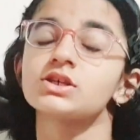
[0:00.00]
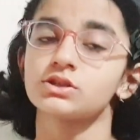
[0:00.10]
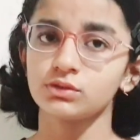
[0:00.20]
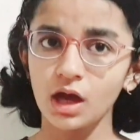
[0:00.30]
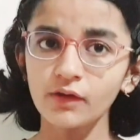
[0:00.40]

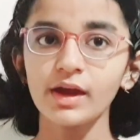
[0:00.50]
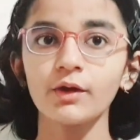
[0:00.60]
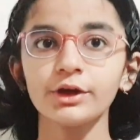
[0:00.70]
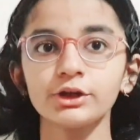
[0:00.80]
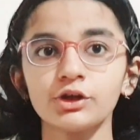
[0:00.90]
So now we are
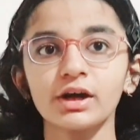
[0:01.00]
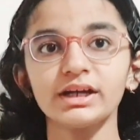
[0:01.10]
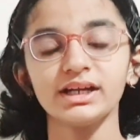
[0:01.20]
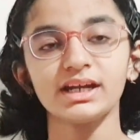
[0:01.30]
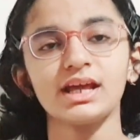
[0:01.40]
going to talk
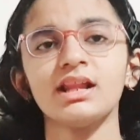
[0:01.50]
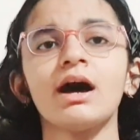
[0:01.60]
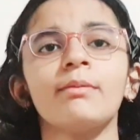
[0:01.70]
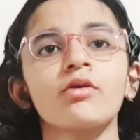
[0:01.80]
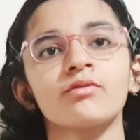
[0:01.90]
in detail
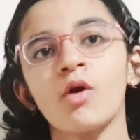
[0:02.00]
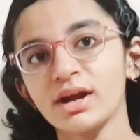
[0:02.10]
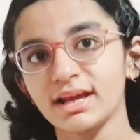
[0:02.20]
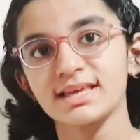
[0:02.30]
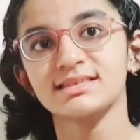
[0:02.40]
about
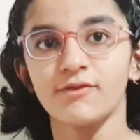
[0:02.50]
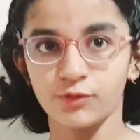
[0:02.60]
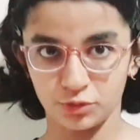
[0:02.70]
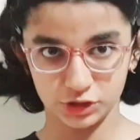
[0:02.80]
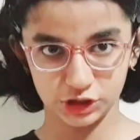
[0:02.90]
what is a
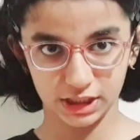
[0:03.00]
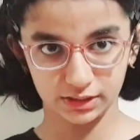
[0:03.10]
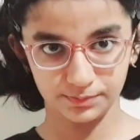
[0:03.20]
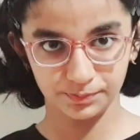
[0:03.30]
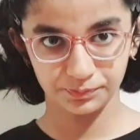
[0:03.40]
food chain.
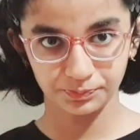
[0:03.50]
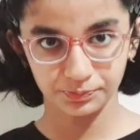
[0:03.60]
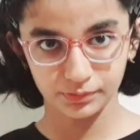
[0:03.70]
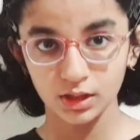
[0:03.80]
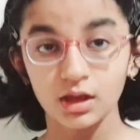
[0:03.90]

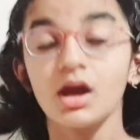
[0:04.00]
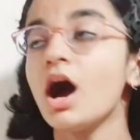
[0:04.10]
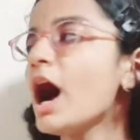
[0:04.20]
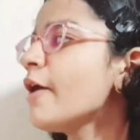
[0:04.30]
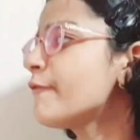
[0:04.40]

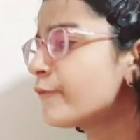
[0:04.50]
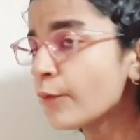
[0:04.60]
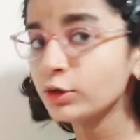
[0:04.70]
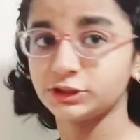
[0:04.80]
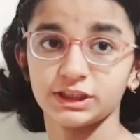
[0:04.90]
A
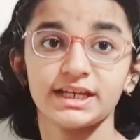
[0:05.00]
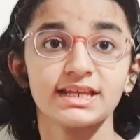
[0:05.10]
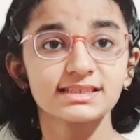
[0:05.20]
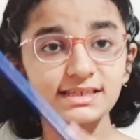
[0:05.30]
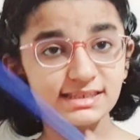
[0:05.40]
food
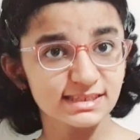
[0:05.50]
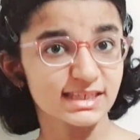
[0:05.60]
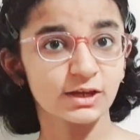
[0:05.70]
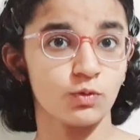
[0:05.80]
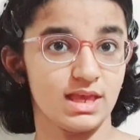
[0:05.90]
chain is a
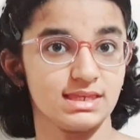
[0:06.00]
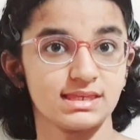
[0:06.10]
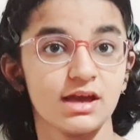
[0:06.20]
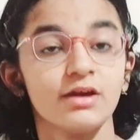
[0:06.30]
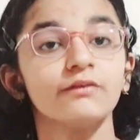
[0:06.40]

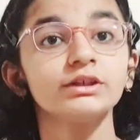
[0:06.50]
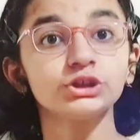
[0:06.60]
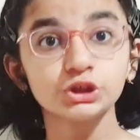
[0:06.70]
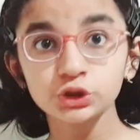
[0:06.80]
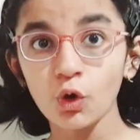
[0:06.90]
sequence which
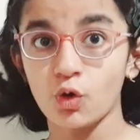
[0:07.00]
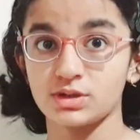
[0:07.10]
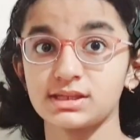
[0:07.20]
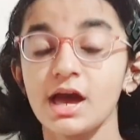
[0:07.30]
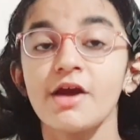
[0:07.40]

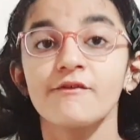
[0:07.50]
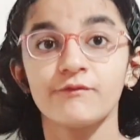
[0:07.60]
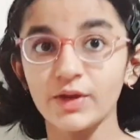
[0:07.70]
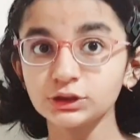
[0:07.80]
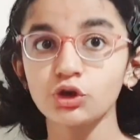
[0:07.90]
shows
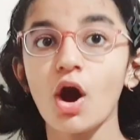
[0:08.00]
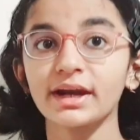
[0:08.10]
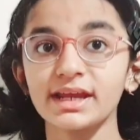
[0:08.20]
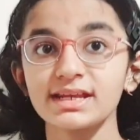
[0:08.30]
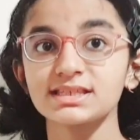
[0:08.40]
which
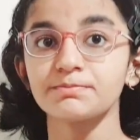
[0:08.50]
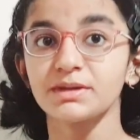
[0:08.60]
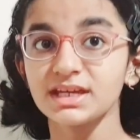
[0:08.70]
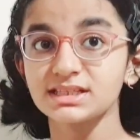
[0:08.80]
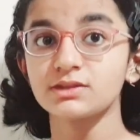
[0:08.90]
organism
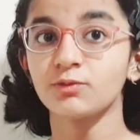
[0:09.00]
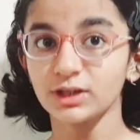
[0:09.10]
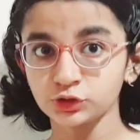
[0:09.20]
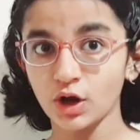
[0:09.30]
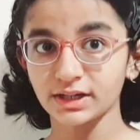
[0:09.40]
eats
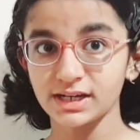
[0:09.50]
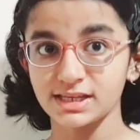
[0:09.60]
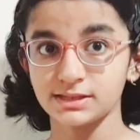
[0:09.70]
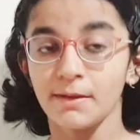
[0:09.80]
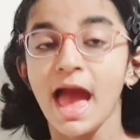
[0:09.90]
which
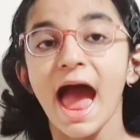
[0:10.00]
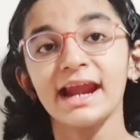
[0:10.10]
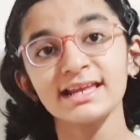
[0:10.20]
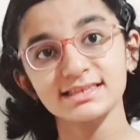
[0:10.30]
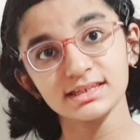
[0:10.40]
organism
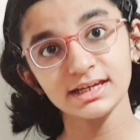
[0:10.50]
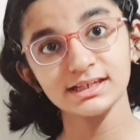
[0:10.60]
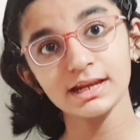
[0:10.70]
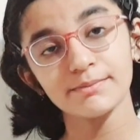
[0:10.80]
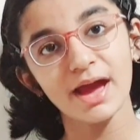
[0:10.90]
and is
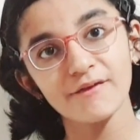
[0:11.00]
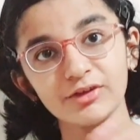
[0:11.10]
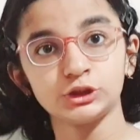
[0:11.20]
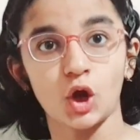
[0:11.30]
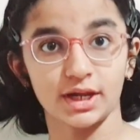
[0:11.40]
eaten by
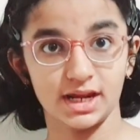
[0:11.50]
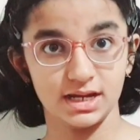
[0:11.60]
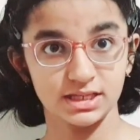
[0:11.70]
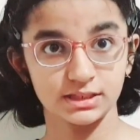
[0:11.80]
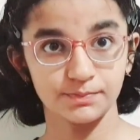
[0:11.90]
which
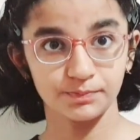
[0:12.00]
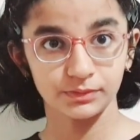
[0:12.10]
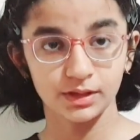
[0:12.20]
organism.